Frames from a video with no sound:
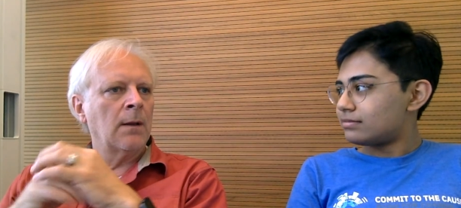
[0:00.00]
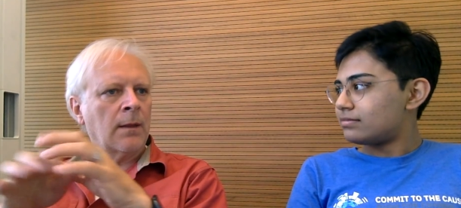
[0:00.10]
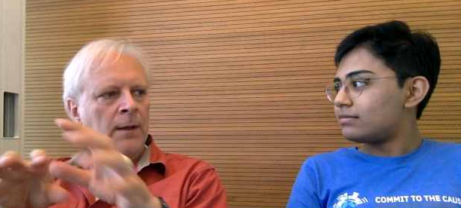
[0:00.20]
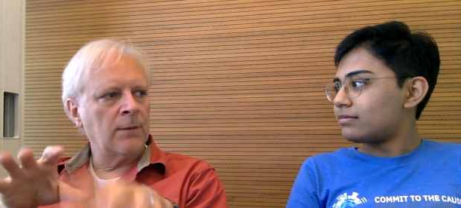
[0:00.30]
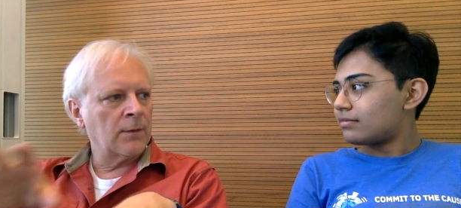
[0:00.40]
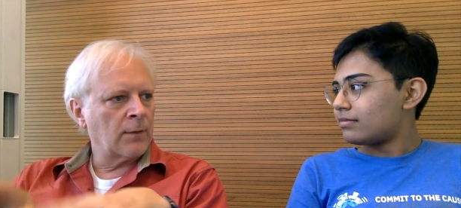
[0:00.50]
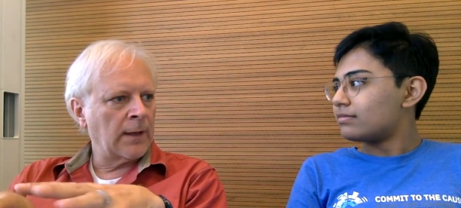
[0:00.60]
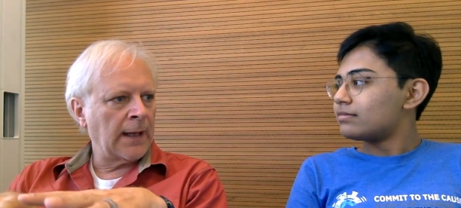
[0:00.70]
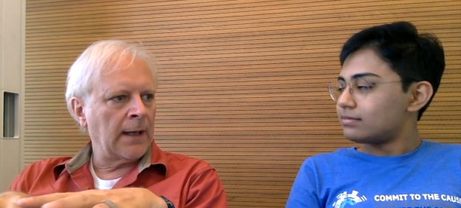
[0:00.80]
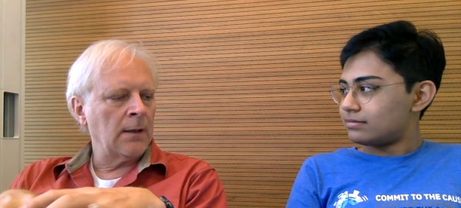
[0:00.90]
Speaker 1: the thing you're trying
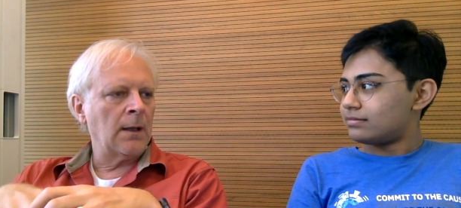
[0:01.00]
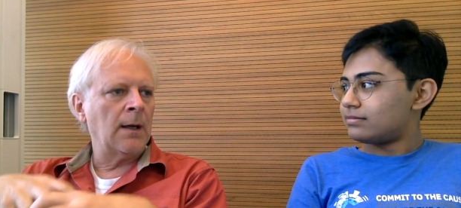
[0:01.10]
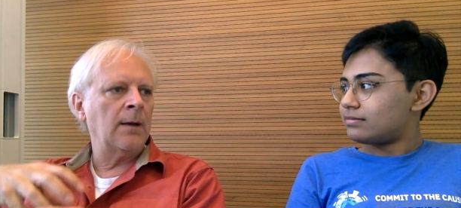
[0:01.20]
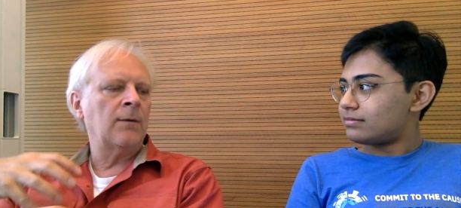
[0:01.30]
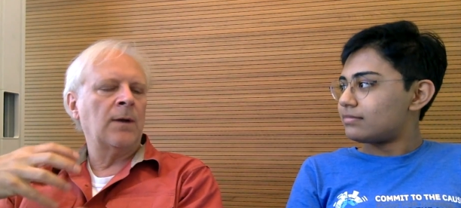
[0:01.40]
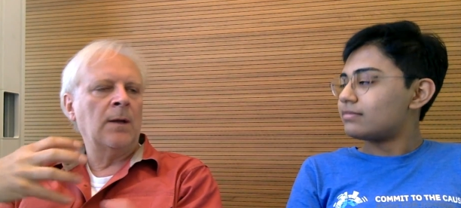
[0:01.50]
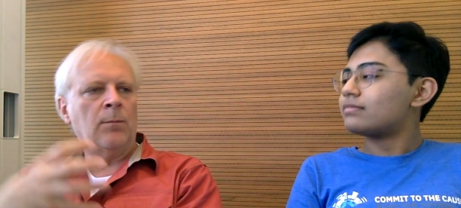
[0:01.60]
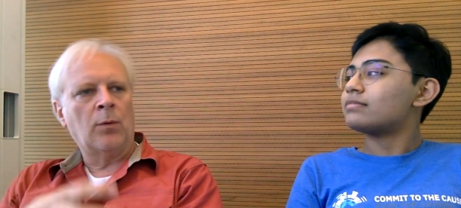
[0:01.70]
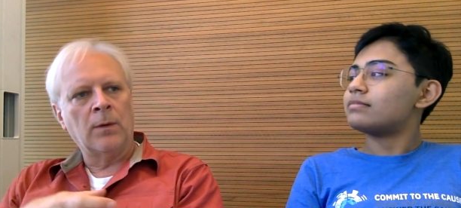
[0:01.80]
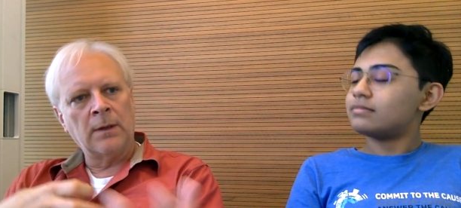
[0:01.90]
to analyze, to
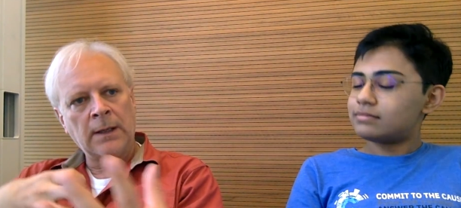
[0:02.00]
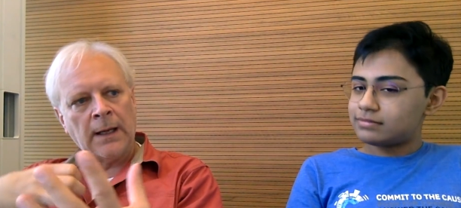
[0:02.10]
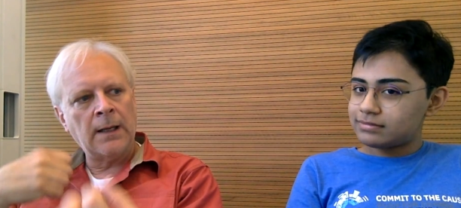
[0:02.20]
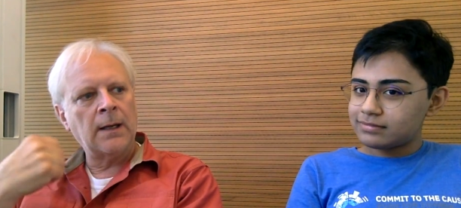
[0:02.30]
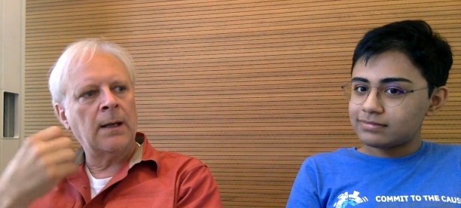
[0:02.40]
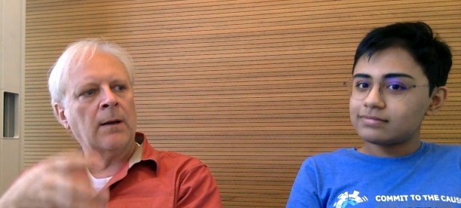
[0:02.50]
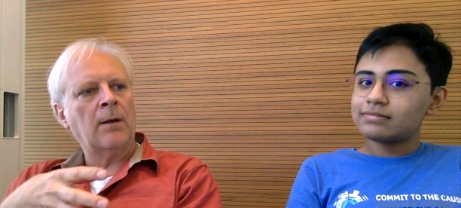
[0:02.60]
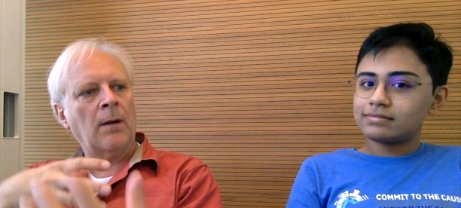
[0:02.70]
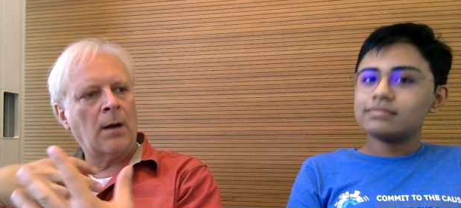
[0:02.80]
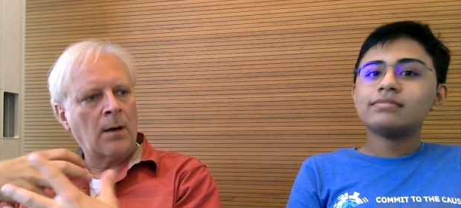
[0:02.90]
import data,
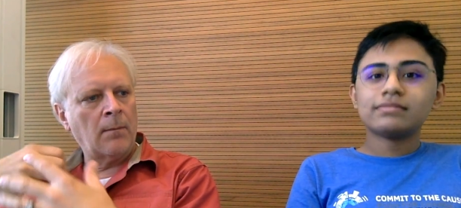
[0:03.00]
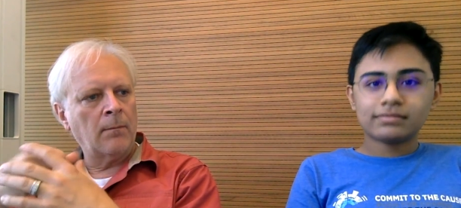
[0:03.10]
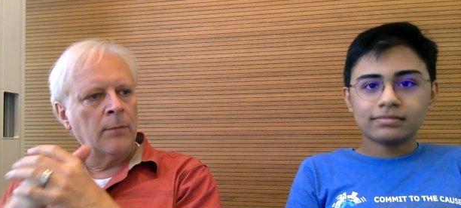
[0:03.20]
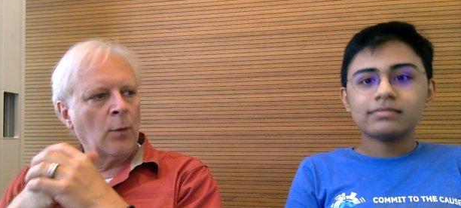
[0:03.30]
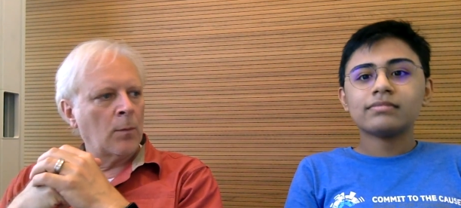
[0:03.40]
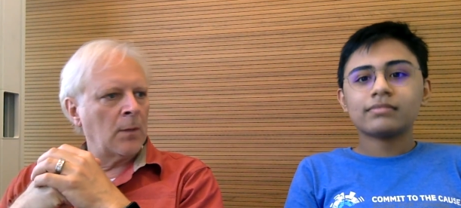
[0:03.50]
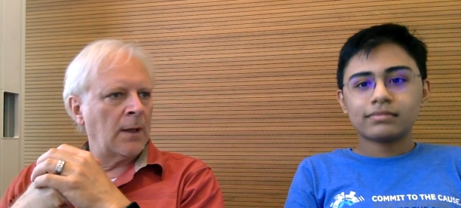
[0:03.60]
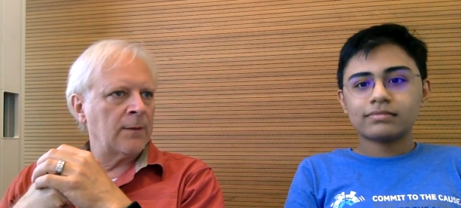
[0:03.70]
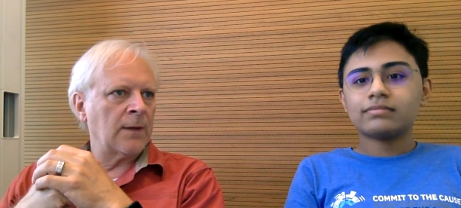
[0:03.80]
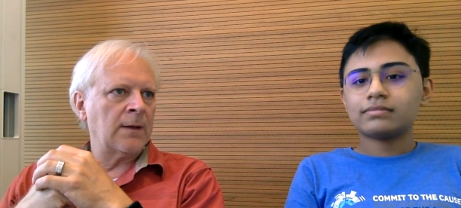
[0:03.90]
um,
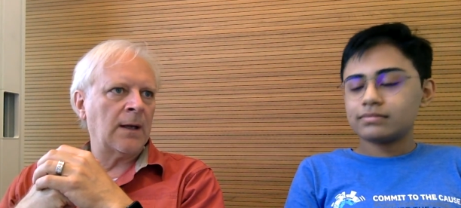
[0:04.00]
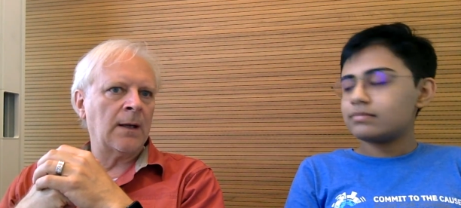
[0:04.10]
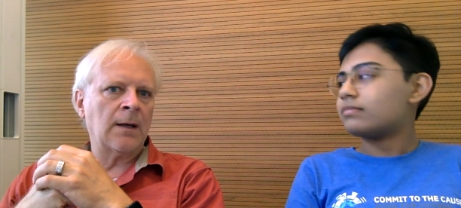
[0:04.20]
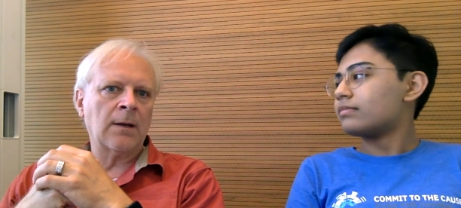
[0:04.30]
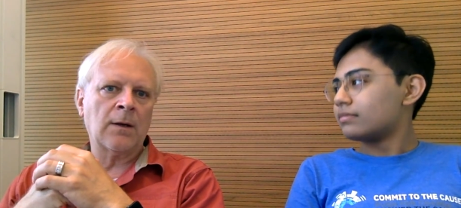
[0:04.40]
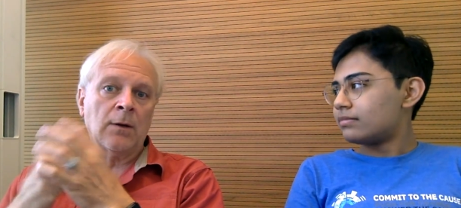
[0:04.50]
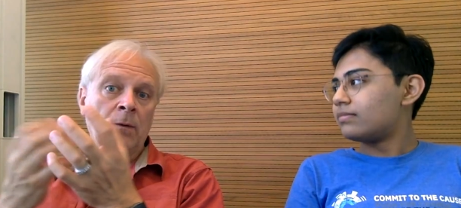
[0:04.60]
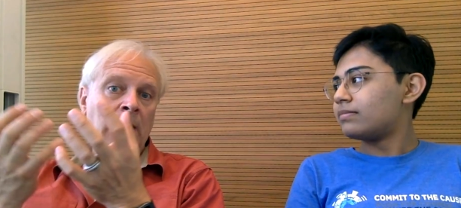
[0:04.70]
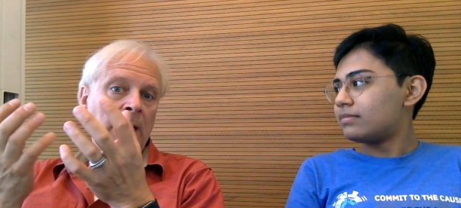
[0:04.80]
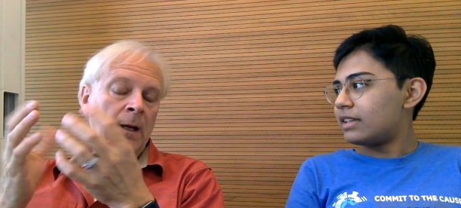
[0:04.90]
normalize that data,
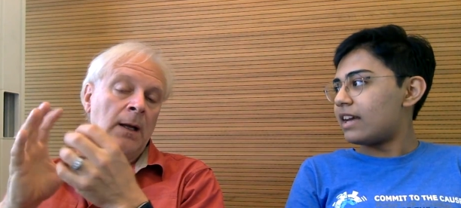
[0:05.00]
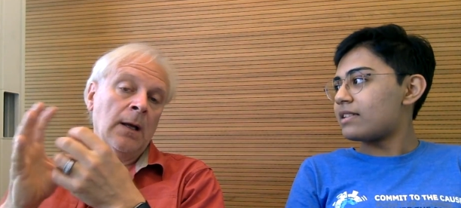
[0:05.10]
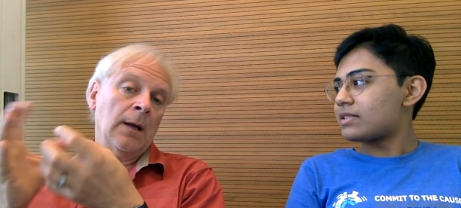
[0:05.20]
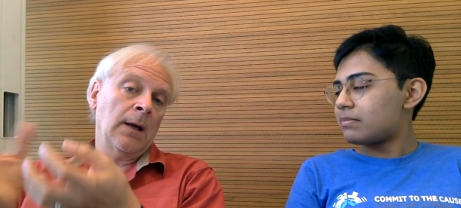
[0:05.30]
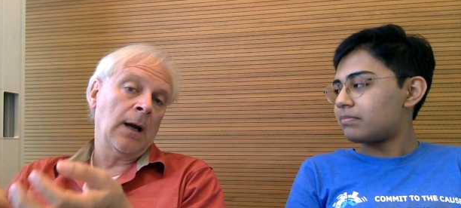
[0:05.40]
curate it, yes.